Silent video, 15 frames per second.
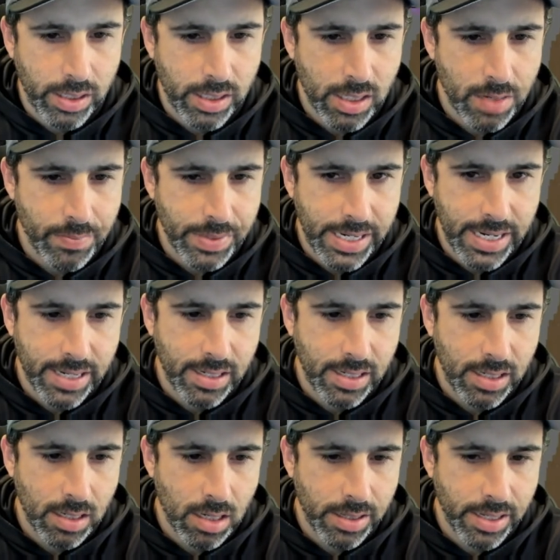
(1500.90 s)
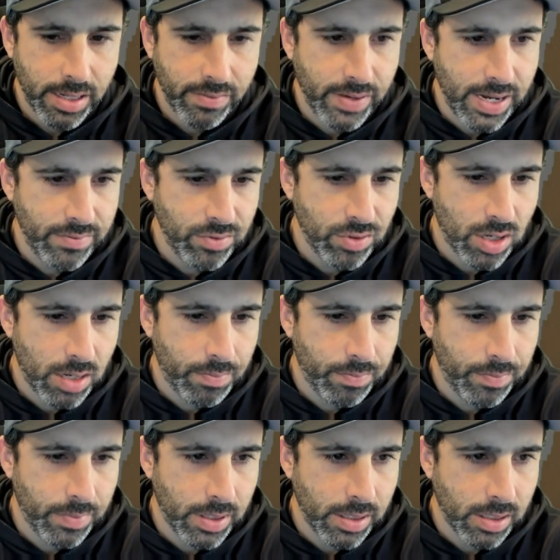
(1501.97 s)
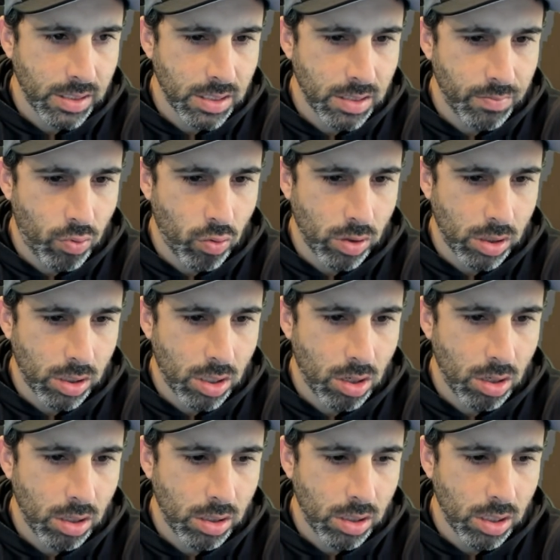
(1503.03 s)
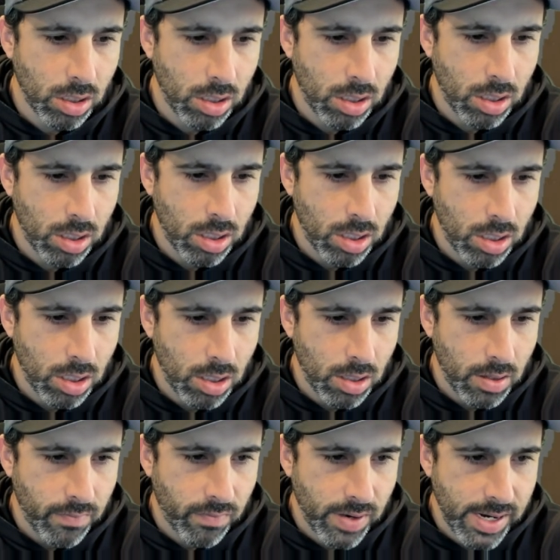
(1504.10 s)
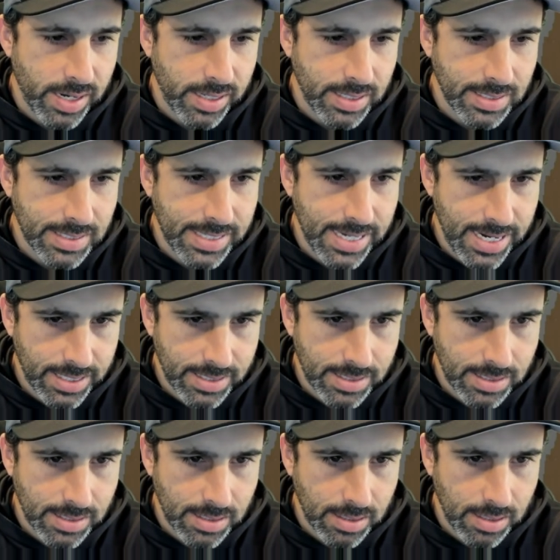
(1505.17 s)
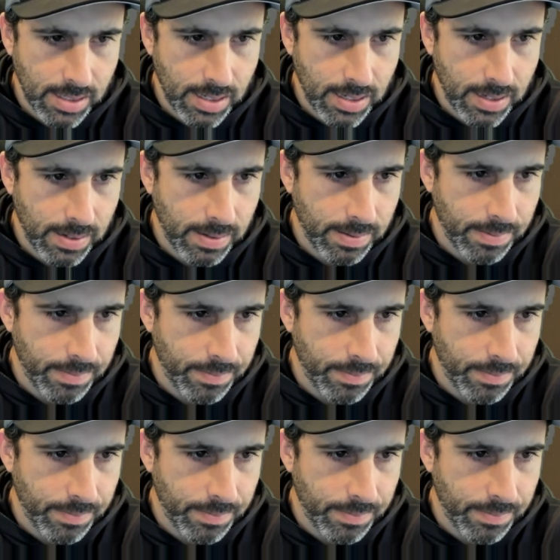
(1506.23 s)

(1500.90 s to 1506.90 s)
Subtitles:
come in handy on that 5-drop. I think it's an important card for any of these decks. I